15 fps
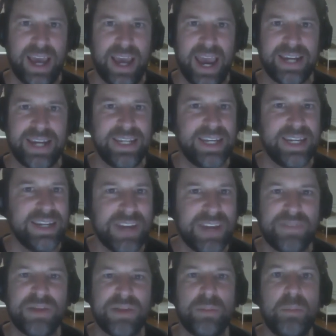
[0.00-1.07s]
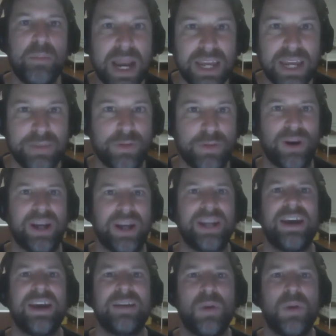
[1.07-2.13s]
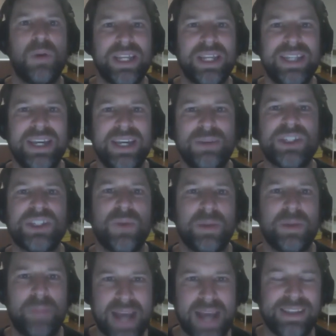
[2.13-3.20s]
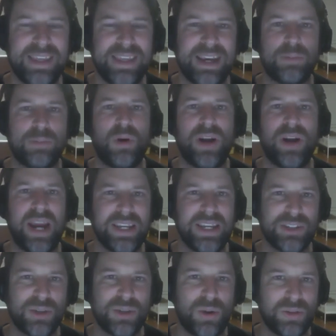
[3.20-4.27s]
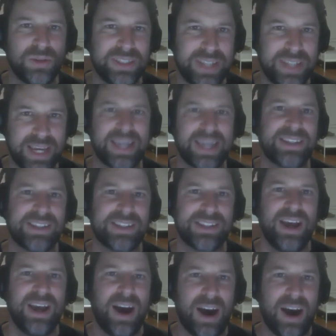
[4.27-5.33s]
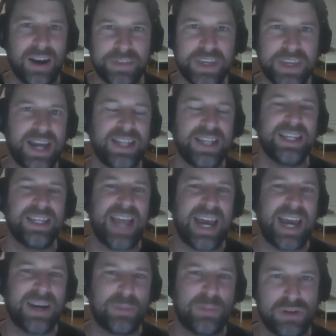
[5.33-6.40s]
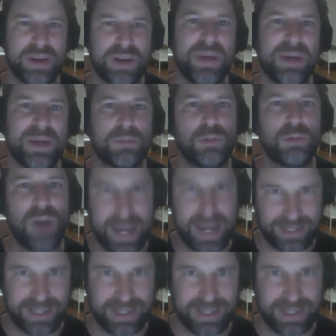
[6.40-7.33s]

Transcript: And he didn't even have the money for it. But what he did was he went back to the airport and he sold tickets off the island at a premium rate.